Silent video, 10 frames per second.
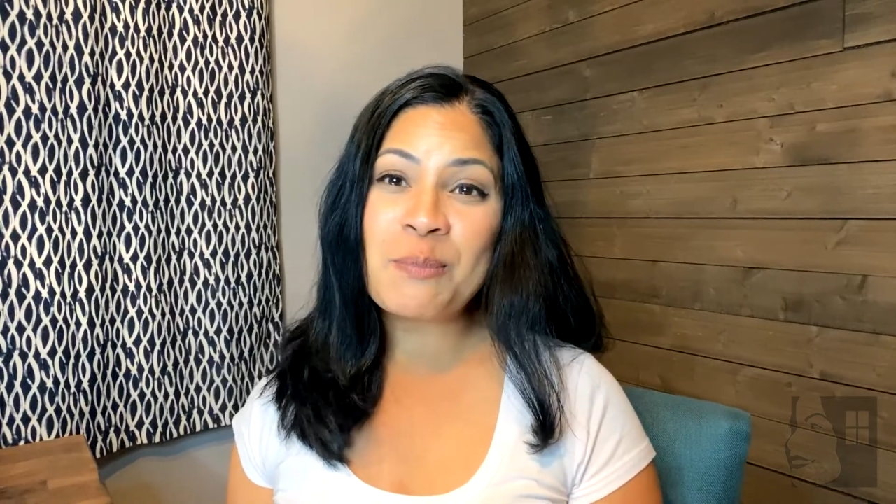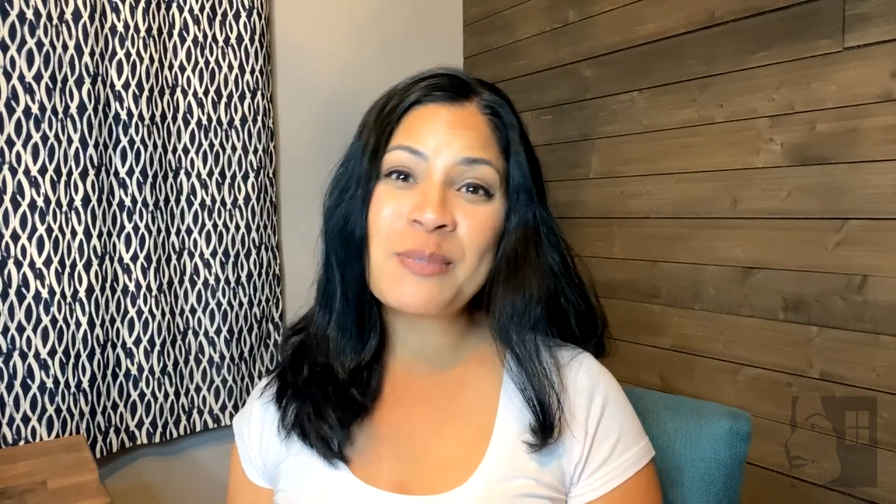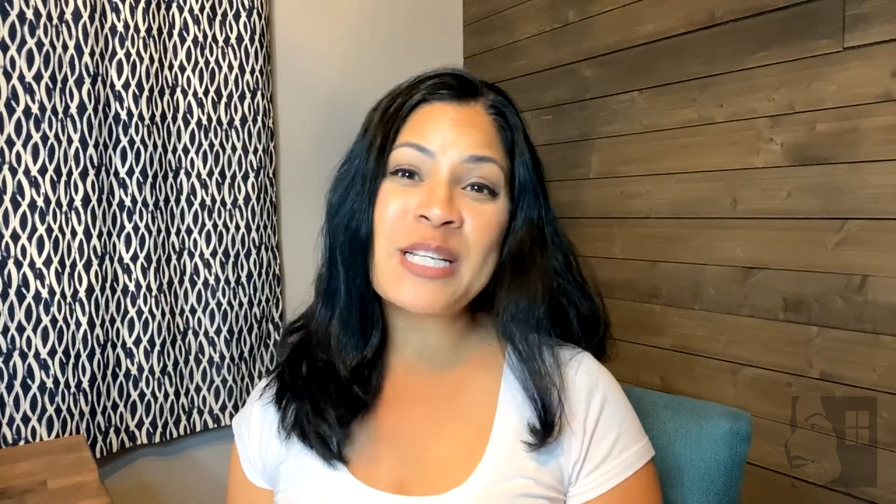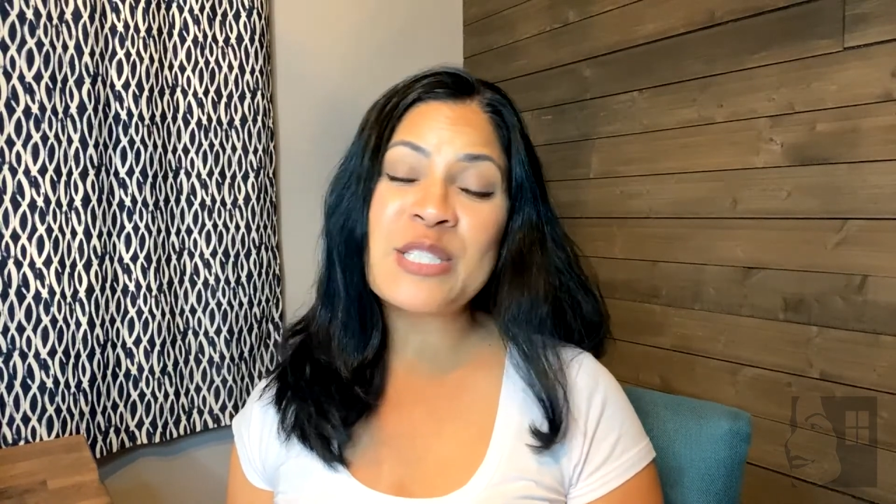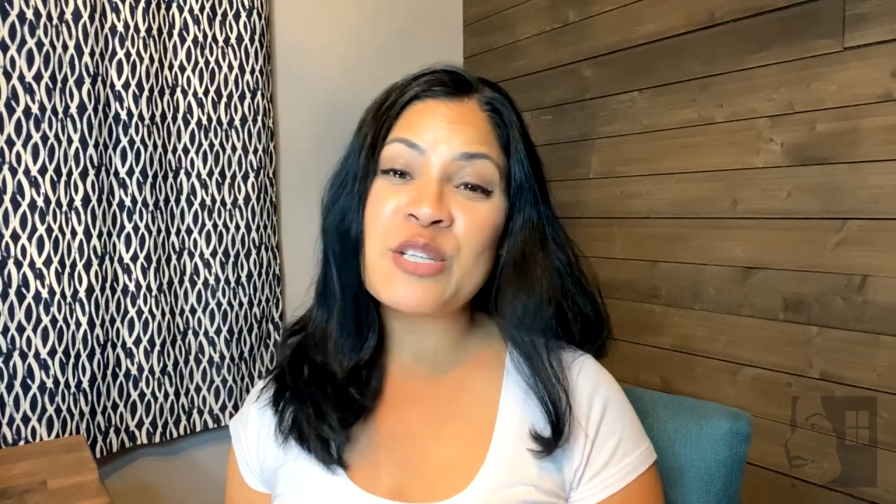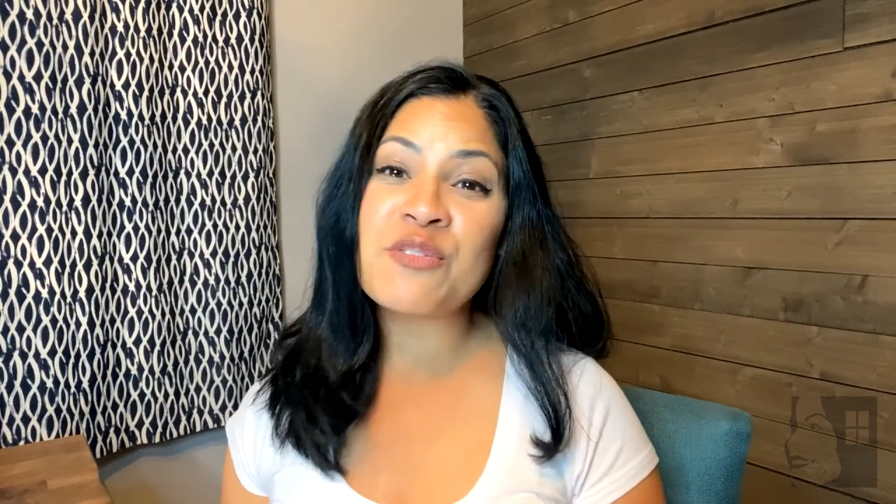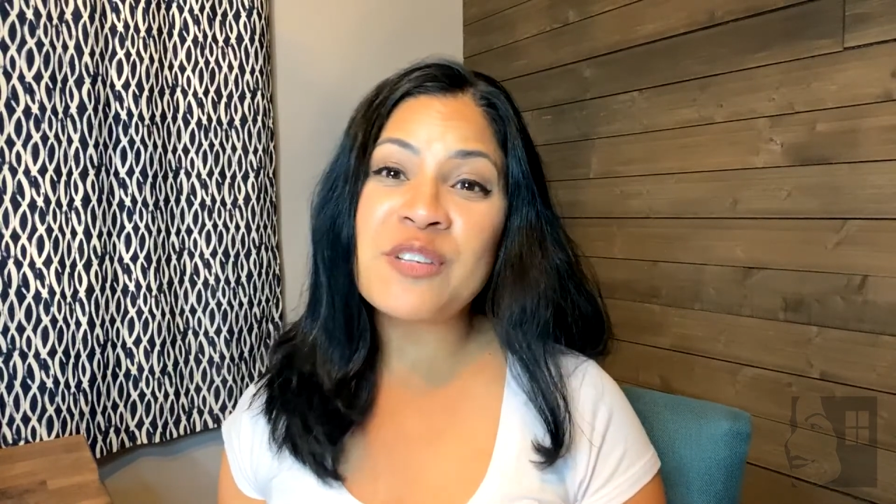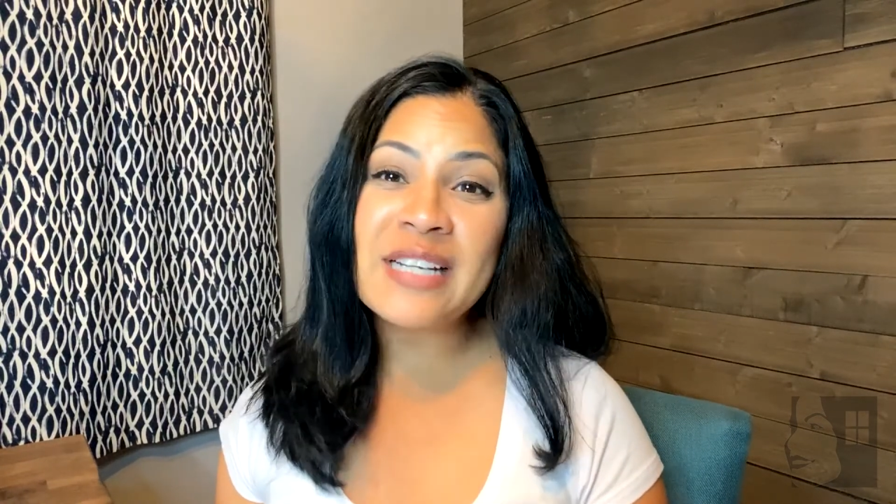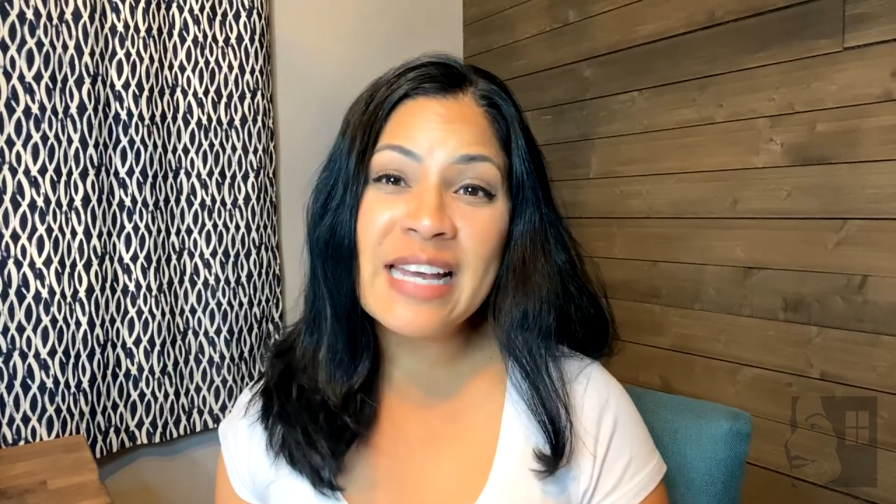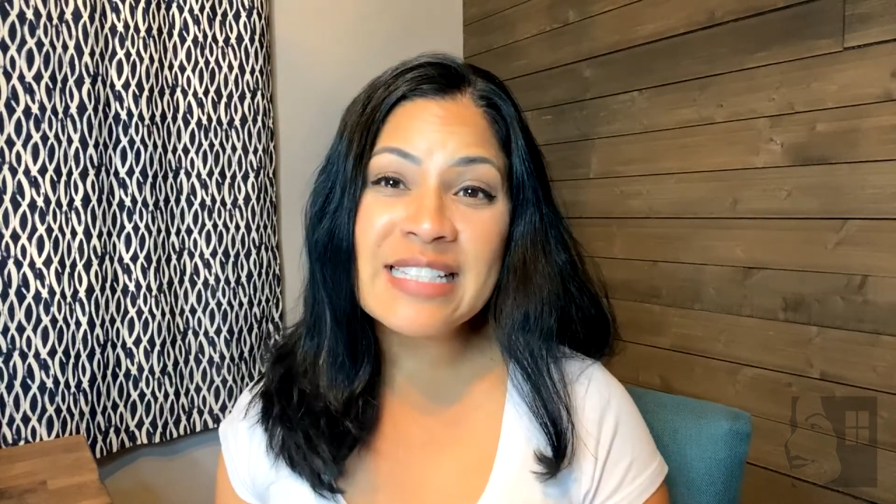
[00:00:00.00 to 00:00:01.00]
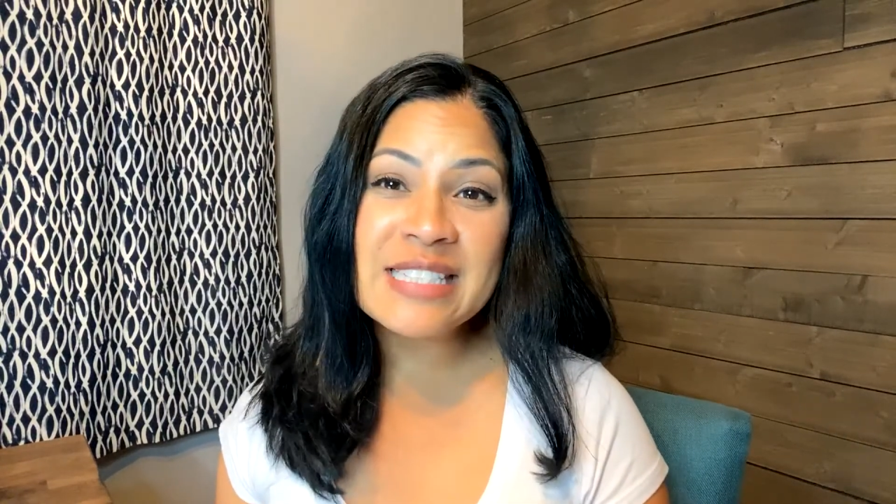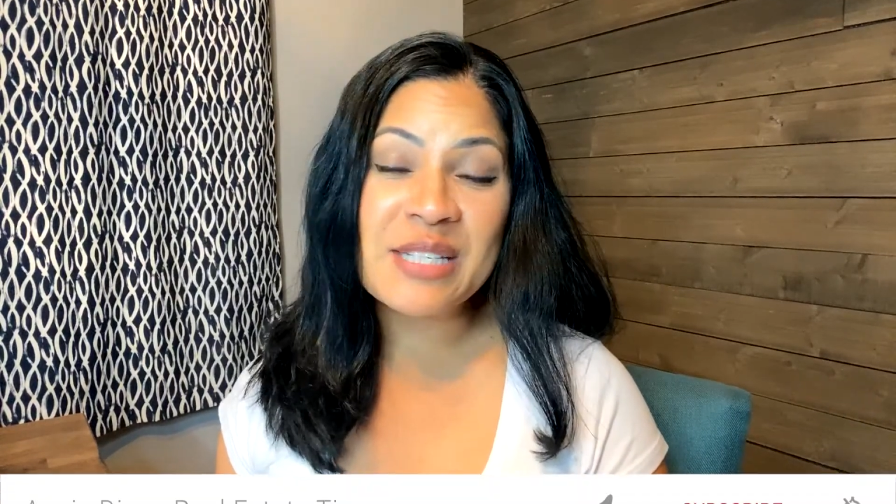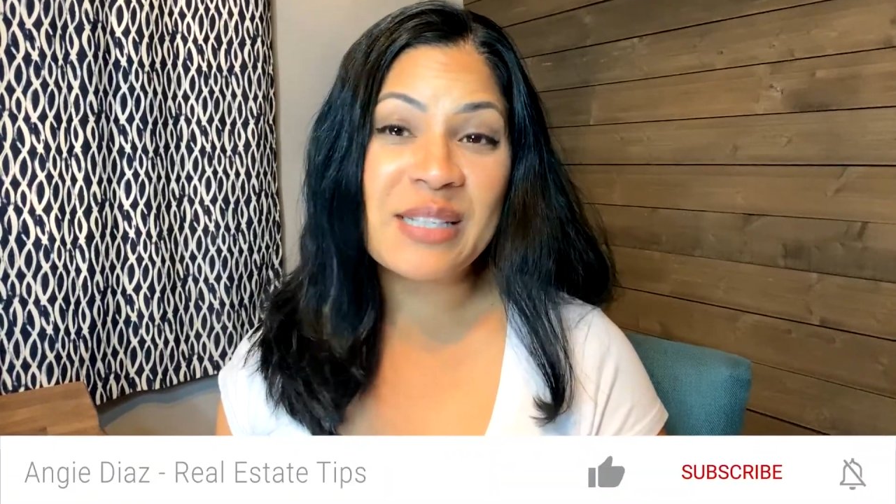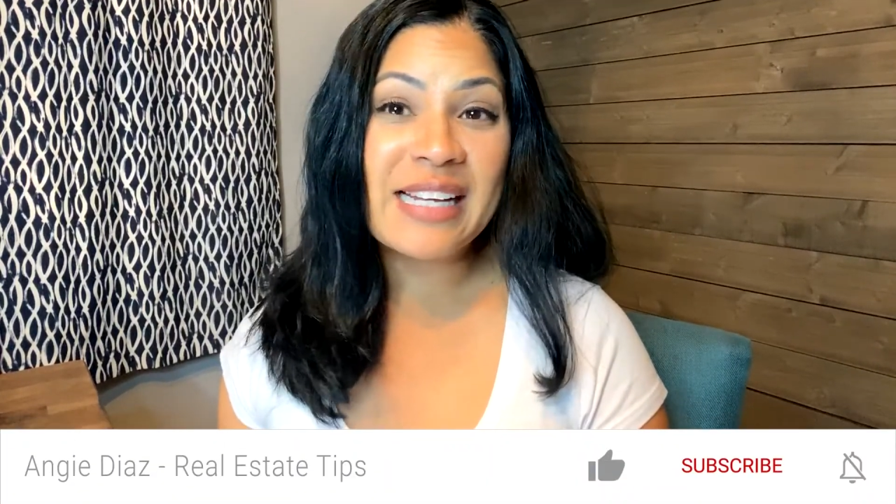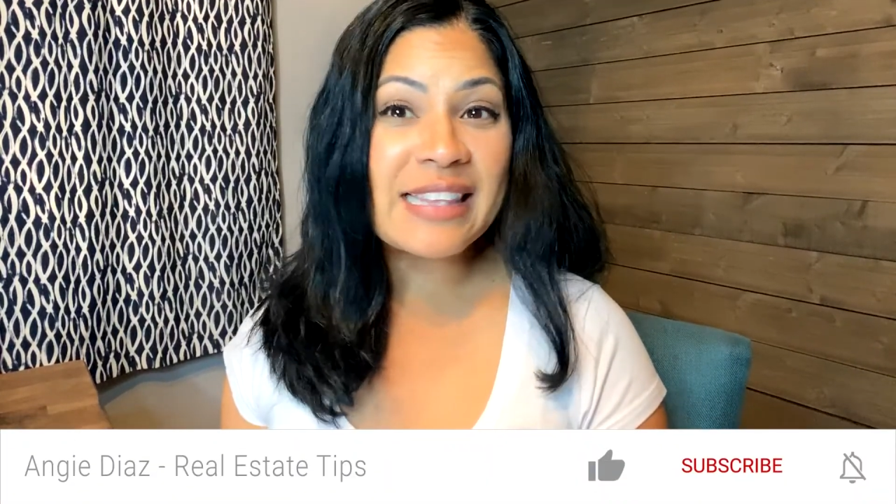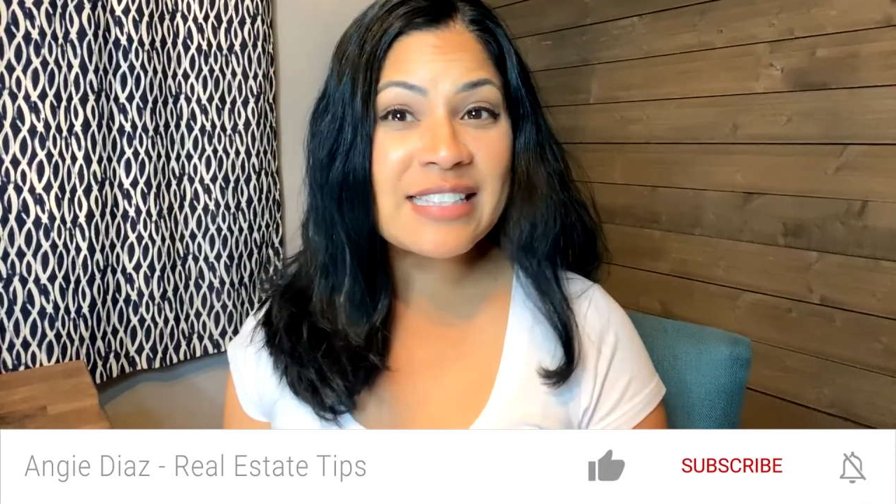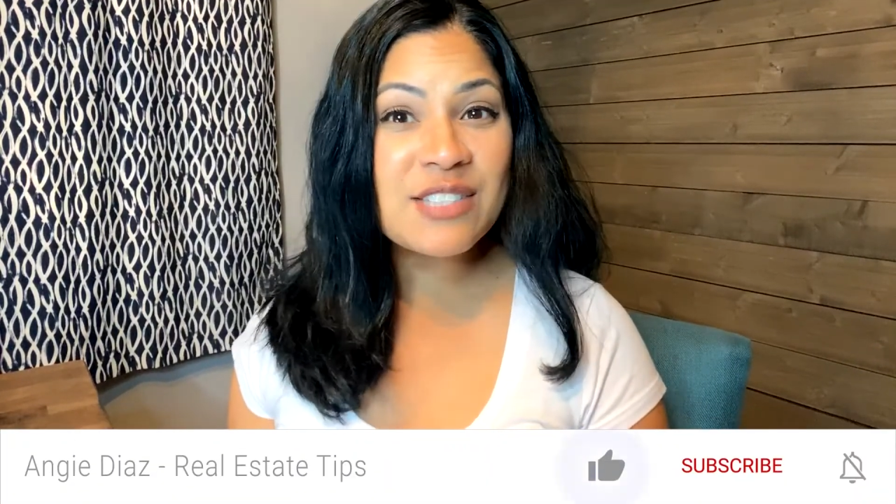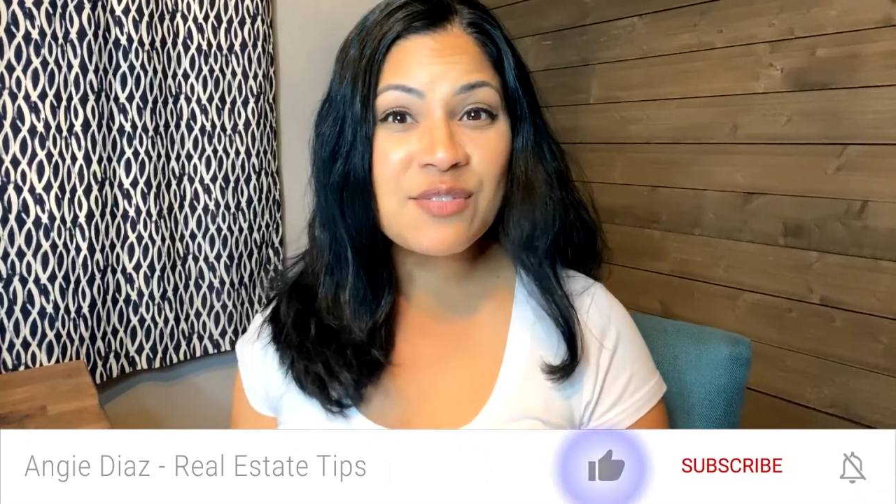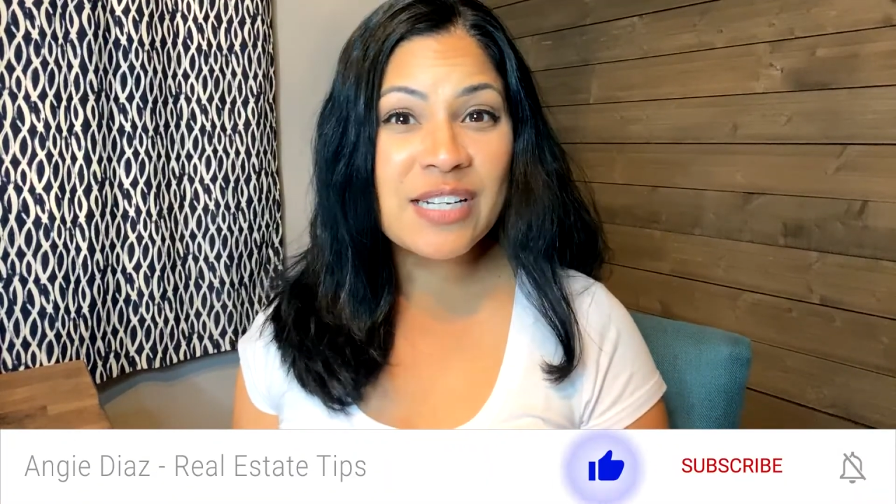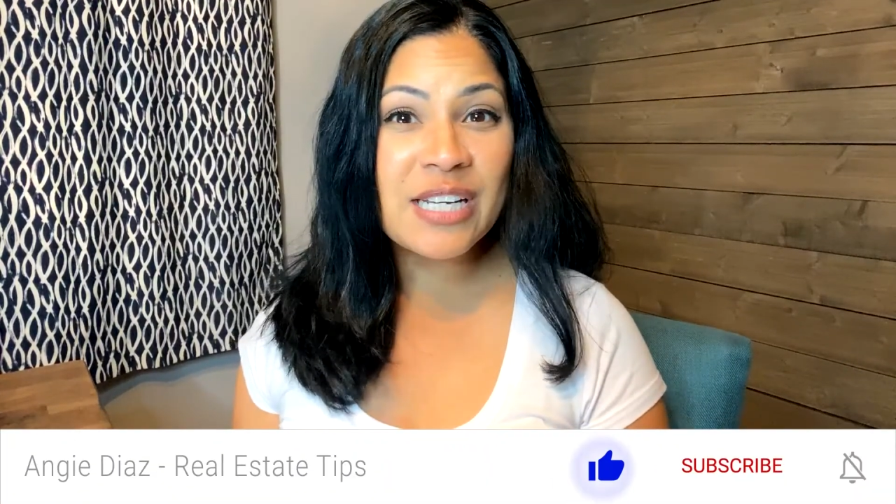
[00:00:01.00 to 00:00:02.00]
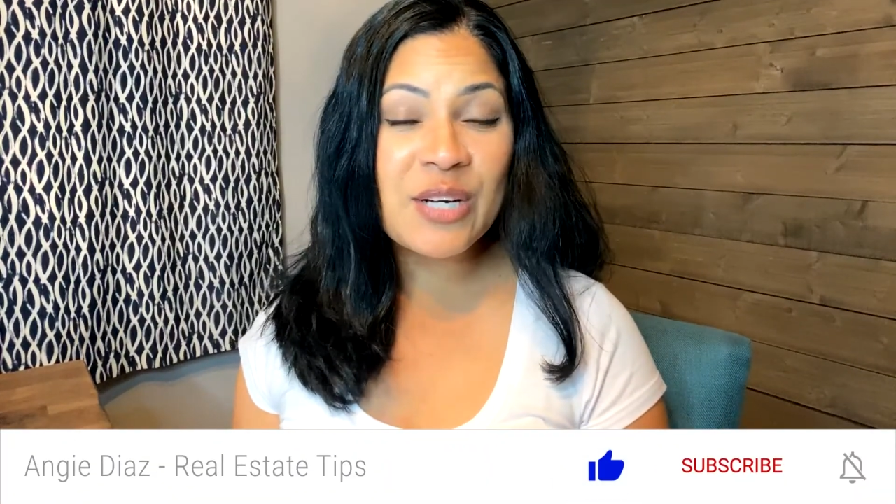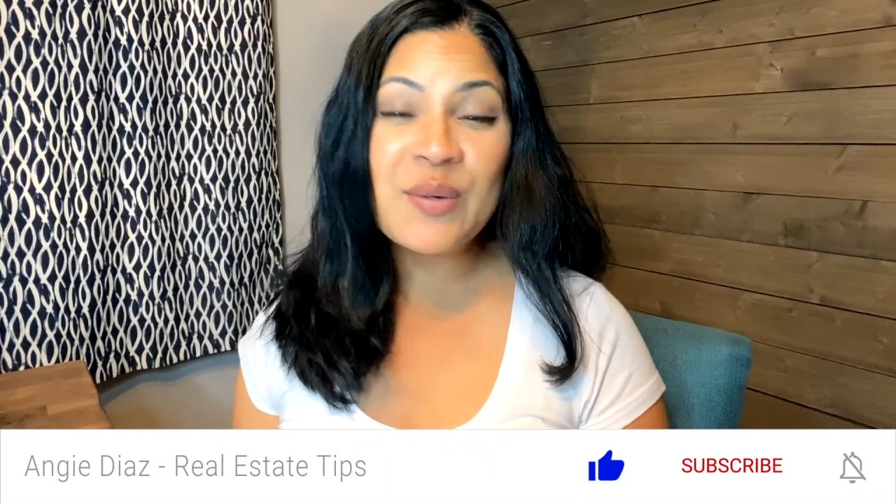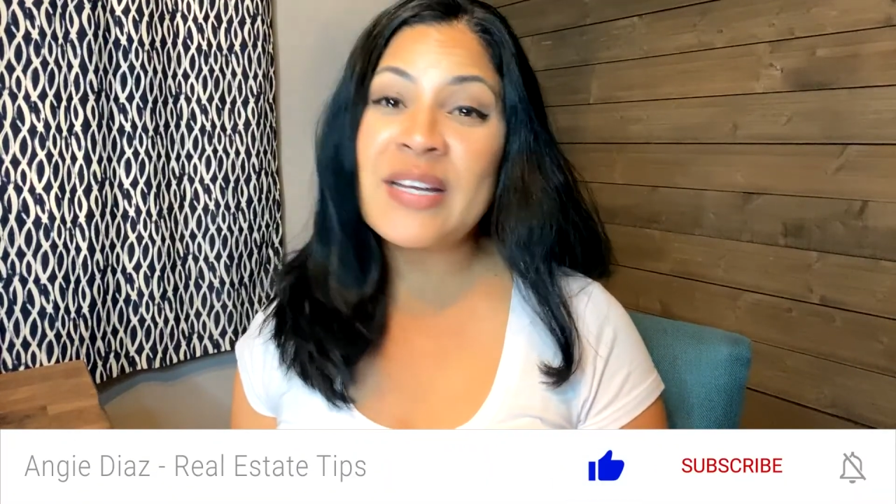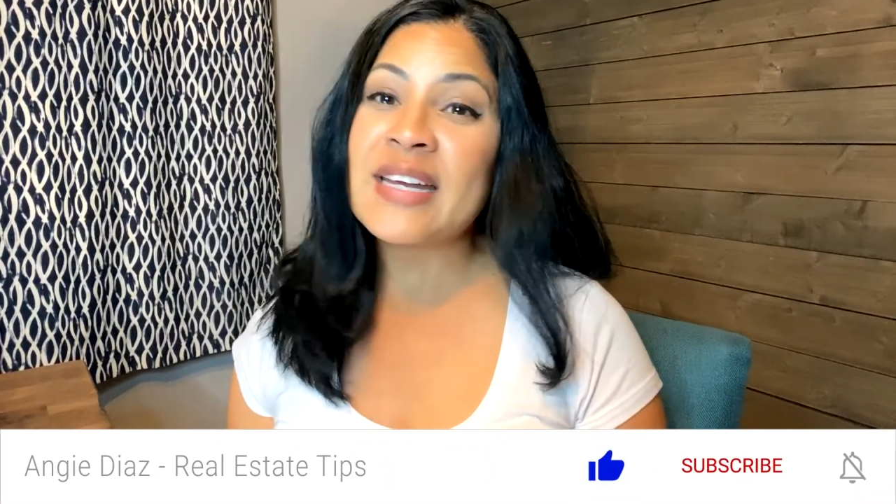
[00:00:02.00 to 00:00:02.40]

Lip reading: please don't forget to like this video,